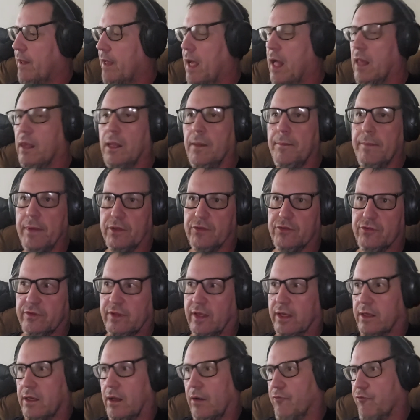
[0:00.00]
elements
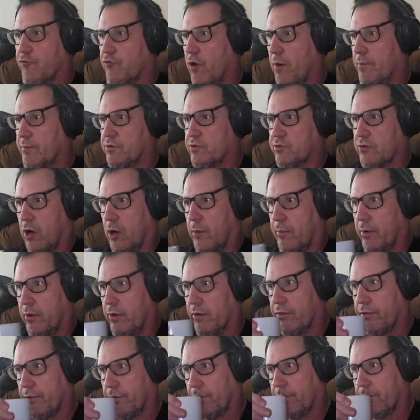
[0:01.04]
that come from star
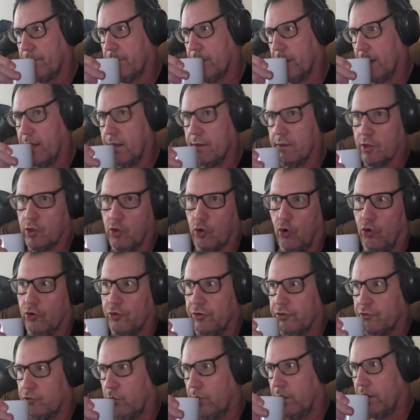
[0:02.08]
birth, right? And gold
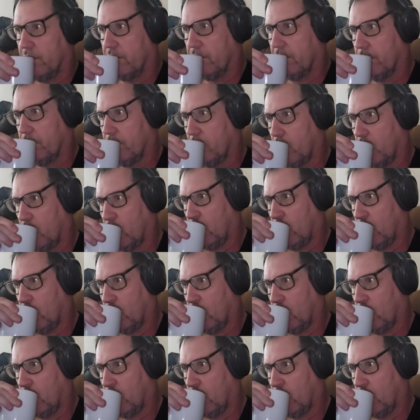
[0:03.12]
is one of them.